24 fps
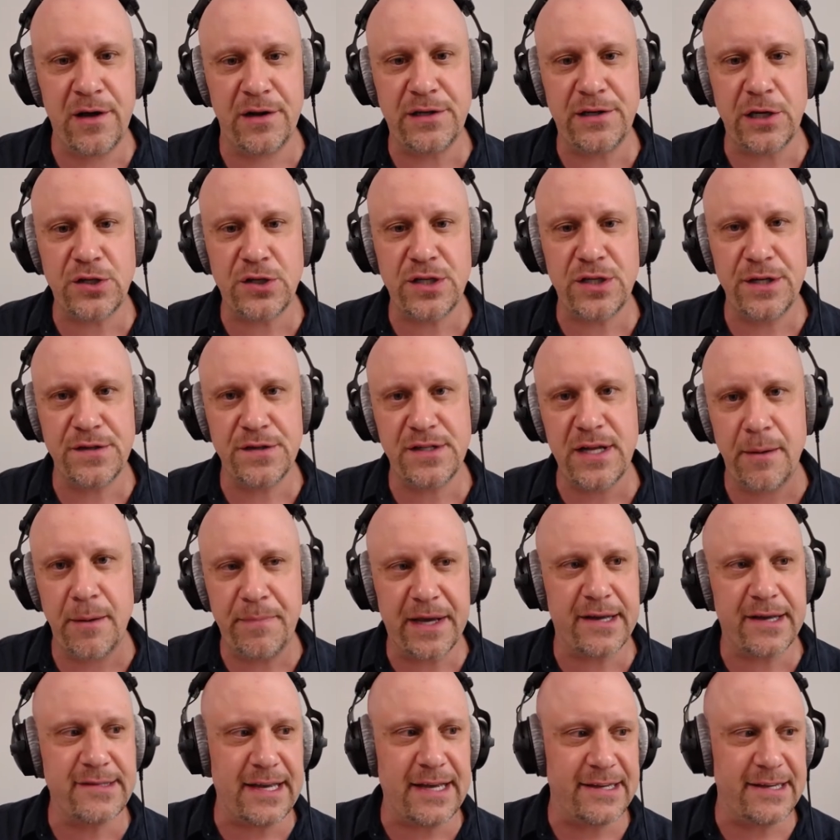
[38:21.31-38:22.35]
audition is not
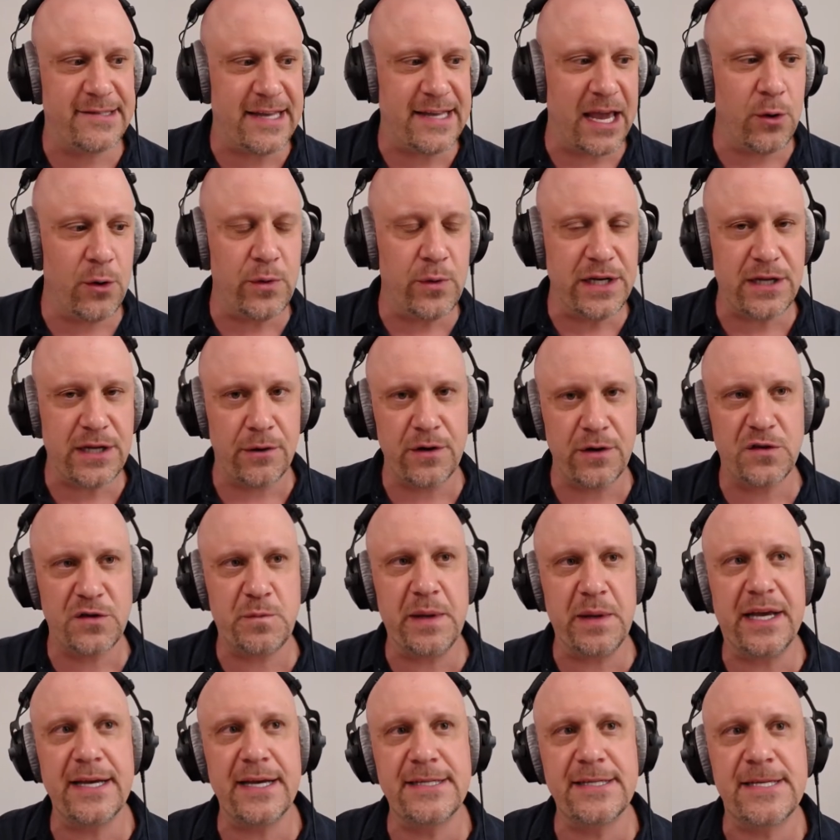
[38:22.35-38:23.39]
because I say we don't,
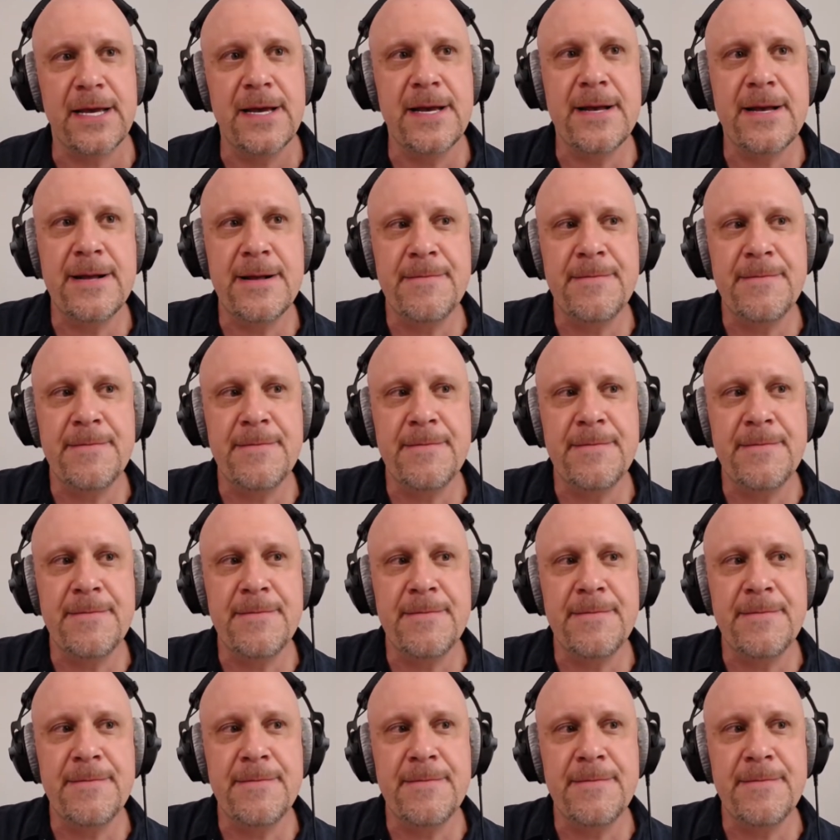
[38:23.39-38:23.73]
it's because